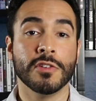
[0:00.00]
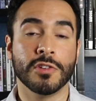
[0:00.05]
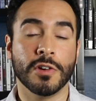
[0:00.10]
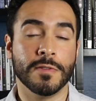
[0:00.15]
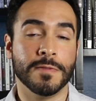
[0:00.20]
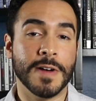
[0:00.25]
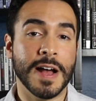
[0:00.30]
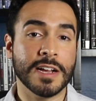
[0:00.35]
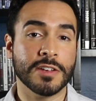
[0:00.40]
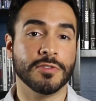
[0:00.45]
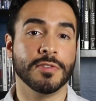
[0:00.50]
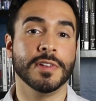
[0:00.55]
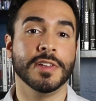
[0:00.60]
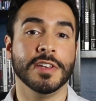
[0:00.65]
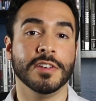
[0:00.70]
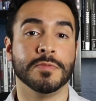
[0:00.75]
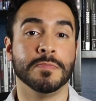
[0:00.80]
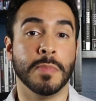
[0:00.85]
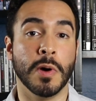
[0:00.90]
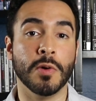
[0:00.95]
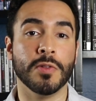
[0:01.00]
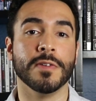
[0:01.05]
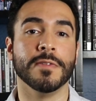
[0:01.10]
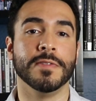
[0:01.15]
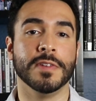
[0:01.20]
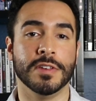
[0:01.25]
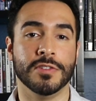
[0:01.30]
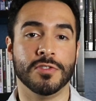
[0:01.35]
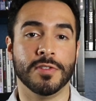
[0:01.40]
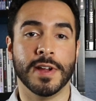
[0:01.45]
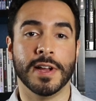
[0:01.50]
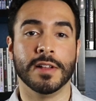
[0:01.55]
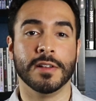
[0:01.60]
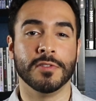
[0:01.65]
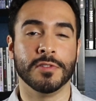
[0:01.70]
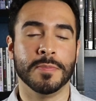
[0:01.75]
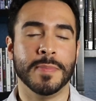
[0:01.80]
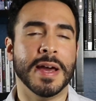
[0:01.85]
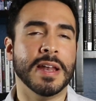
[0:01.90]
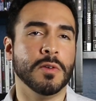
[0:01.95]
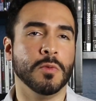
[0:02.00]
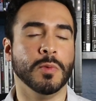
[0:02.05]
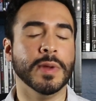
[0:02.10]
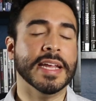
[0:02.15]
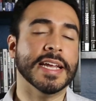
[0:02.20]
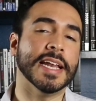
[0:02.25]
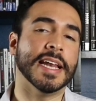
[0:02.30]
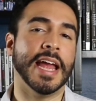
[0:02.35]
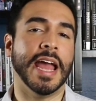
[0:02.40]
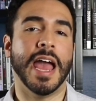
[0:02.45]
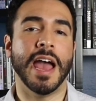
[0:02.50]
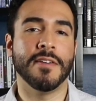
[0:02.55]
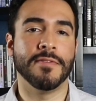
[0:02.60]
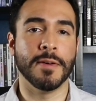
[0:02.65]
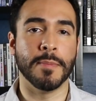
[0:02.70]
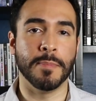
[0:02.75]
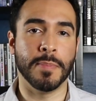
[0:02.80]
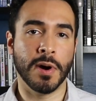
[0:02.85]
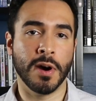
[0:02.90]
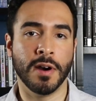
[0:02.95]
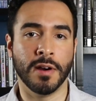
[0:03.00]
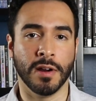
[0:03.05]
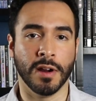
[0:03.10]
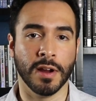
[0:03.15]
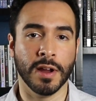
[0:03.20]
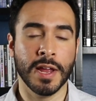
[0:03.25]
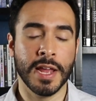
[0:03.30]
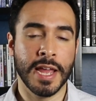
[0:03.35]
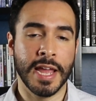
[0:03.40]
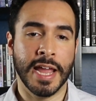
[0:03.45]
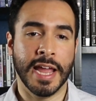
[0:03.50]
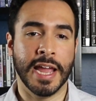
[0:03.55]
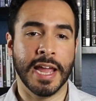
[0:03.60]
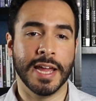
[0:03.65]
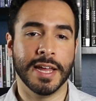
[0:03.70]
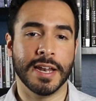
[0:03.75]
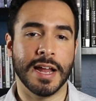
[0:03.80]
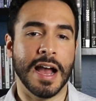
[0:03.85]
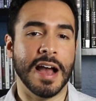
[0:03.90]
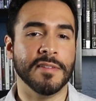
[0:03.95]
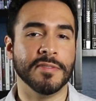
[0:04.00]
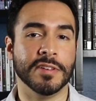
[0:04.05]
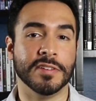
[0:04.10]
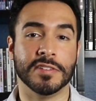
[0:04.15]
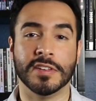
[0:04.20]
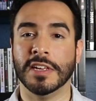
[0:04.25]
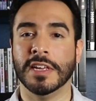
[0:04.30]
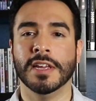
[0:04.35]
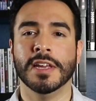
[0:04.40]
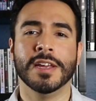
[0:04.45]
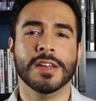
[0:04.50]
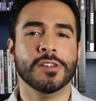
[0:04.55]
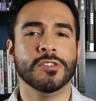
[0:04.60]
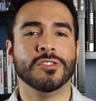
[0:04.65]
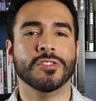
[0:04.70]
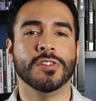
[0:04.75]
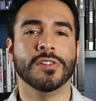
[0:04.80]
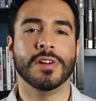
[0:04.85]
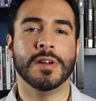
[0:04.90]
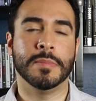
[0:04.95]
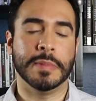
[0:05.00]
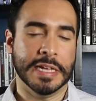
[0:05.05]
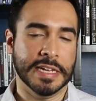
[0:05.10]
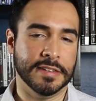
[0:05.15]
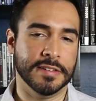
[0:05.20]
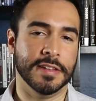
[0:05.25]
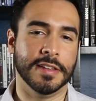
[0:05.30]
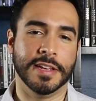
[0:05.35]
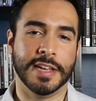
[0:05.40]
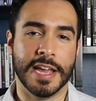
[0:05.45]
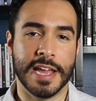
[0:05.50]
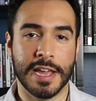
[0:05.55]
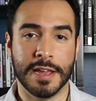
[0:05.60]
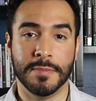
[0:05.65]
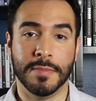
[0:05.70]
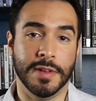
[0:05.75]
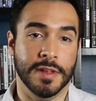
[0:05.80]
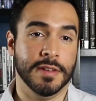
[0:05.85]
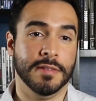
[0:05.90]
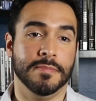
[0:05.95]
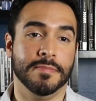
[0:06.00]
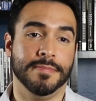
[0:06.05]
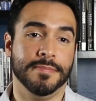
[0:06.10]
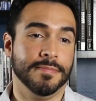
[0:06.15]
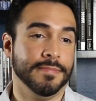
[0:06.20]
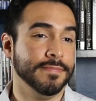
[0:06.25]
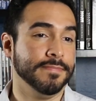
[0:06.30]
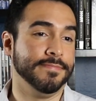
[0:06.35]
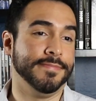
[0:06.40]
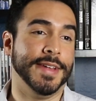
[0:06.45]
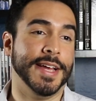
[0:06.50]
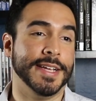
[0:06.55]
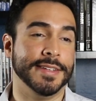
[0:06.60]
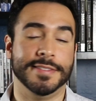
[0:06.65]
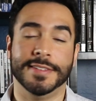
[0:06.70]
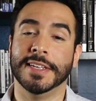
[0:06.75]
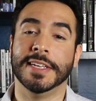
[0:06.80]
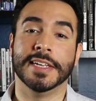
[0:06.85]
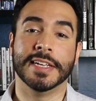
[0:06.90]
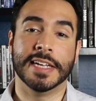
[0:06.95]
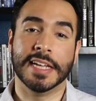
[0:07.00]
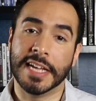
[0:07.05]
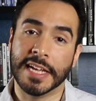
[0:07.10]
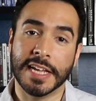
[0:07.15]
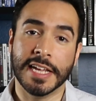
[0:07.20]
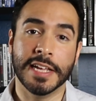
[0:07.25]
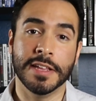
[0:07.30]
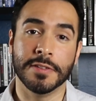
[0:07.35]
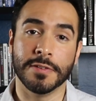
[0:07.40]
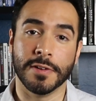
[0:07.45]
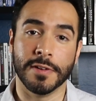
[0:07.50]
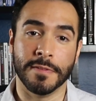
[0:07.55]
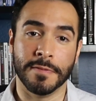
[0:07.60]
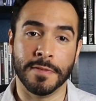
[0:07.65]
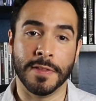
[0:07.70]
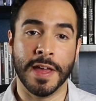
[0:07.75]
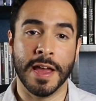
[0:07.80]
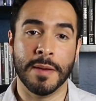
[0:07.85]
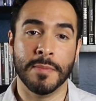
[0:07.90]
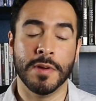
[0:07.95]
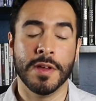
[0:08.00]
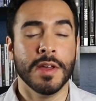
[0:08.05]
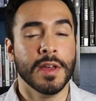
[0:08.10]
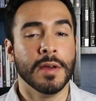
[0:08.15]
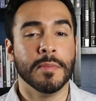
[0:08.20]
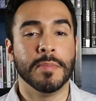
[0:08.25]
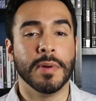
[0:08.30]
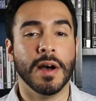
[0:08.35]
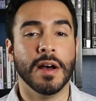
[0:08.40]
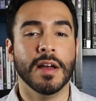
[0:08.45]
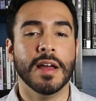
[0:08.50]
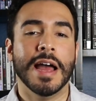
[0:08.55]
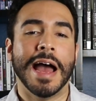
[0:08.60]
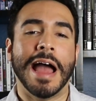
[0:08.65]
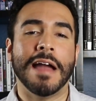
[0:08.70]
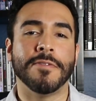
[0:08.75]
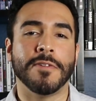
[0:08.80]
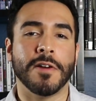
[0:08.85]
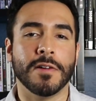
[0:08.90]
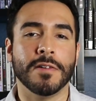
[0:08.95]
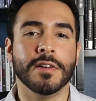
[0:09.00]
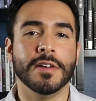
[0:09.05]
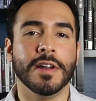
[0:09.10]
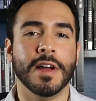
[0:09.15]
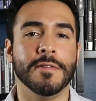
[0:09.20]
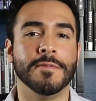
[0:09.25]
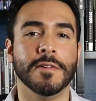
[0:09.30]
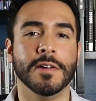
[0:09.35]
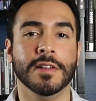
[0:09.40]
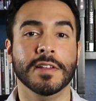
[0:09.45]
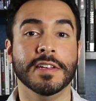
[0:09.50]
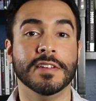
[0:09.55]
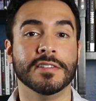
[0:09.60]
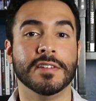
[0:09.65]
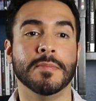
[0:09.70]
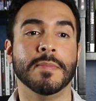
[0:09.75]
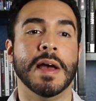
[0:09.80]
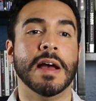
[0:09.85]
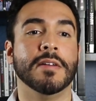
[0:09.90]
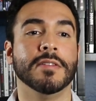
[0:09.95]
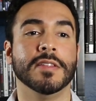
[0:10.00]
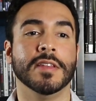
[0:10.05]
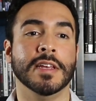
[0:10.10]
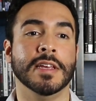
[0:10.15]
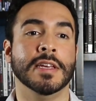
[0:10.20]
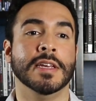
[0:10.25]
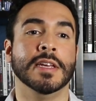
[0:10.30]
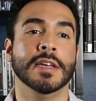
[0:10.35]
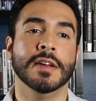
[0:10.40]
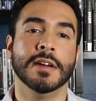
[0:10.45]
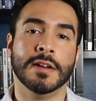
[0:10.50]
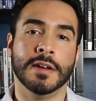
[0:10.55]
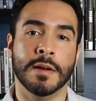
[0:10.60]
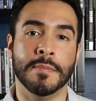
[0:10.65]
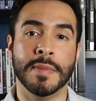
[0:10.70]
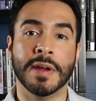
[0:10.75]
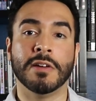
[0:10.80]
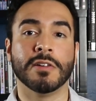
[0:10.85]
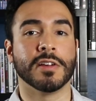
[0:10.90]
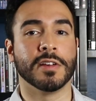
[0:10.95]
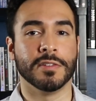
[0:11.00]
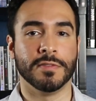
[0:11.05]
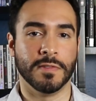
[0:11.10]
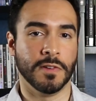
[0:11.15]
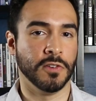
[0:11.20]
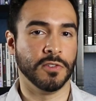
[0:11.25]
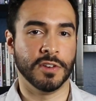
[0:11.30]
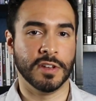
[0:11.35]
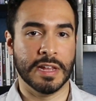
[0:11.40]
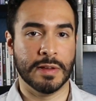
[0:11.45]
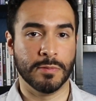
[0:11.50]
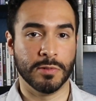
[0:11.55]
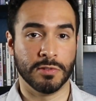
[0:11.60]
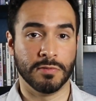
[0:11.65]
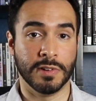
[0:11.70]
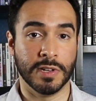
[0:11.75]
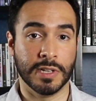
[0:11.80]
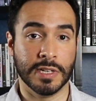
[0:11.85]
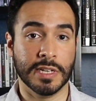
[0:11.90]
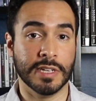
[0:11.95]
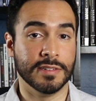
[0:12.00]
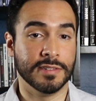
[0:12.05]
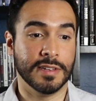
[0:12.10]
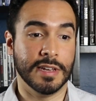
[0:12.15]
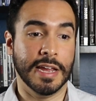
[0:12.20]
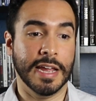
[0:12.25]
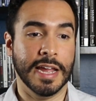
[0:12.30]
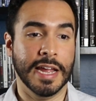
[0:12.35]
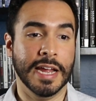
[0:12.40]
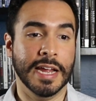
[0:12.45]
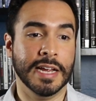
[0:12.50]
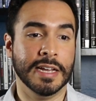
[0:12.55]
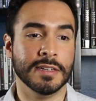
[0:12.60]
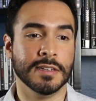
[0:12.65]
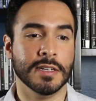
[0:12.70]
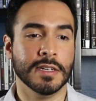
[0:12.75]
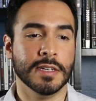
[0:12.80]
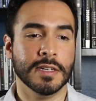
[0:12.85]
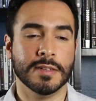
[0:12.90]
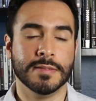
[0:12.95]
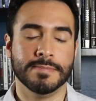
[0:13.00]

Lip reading: So Fox released both of these trailers about a week and a half apart, and obviously, sure, I'm late to the game and not seeing either of them, but I've heard enough at least about the America's version that was released, and